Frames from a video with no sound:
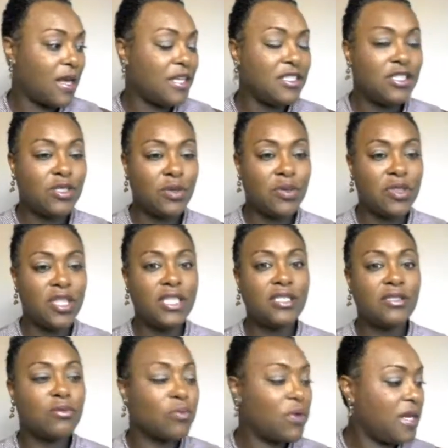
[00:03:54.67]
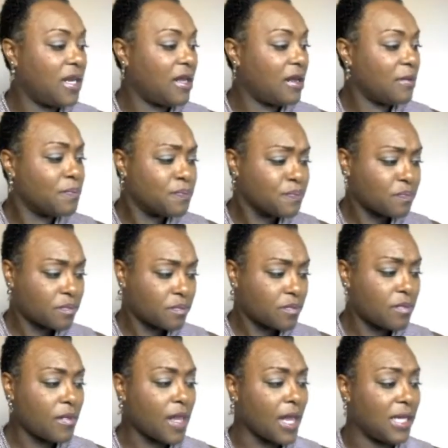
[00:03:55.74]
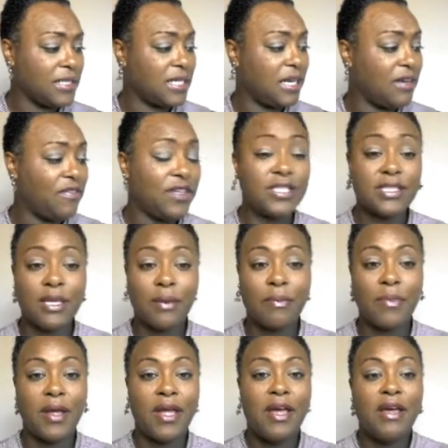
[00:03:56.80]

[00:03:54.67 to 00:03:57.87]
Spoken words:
And so this reading is giving some